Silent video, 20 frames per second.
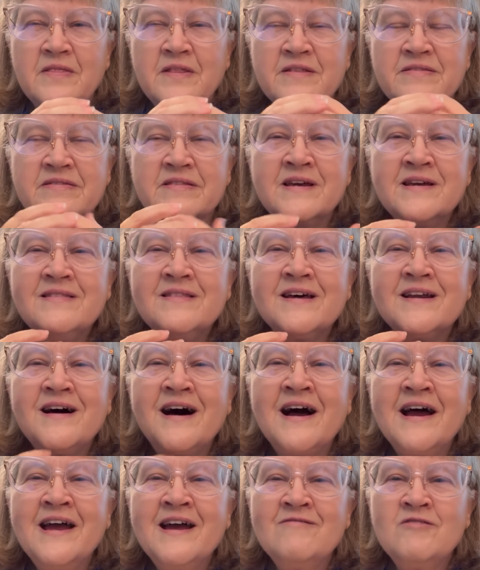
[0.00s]
thing that
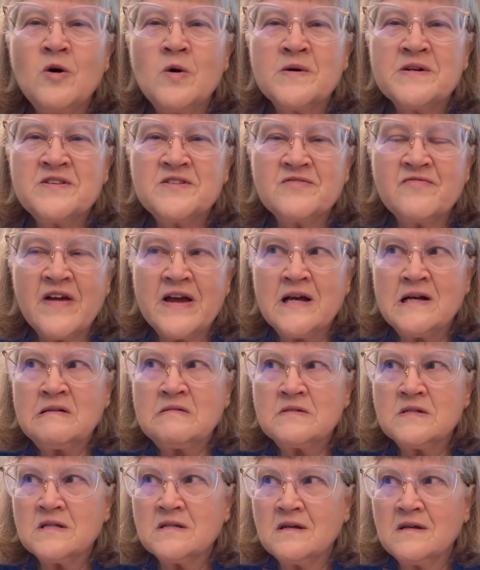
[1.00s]
I have always
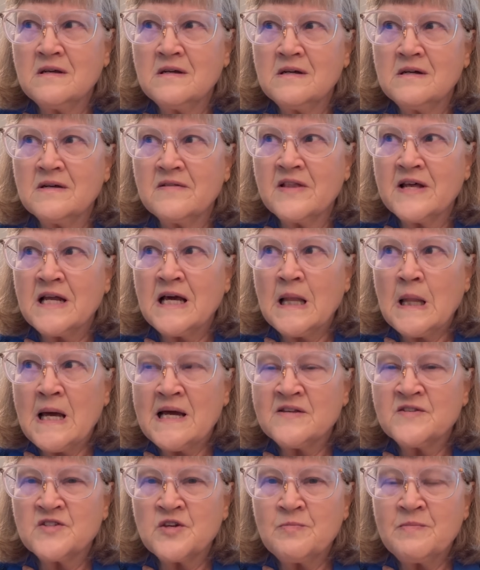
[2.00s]
found that I
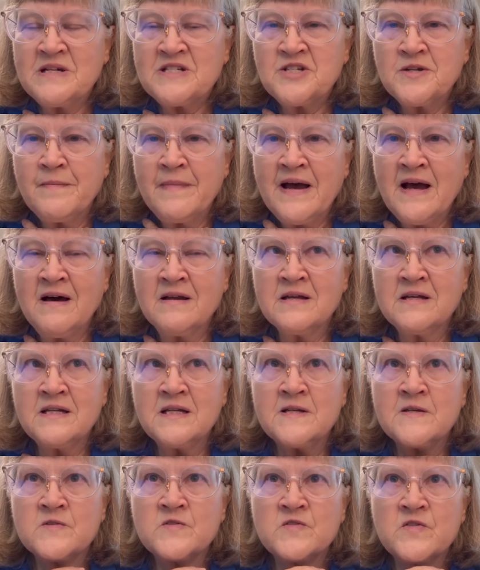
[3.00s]
like so much about it
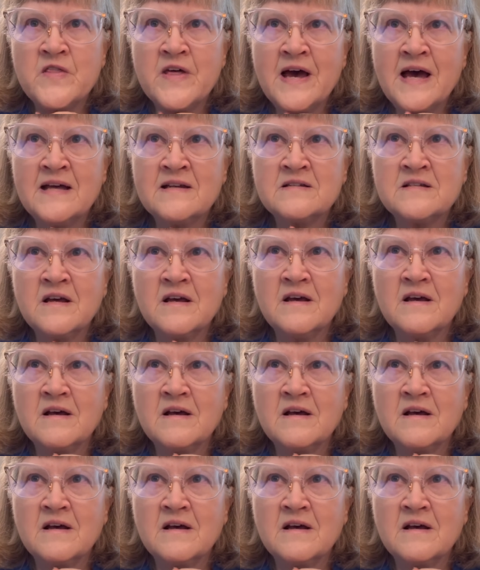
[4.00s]
is that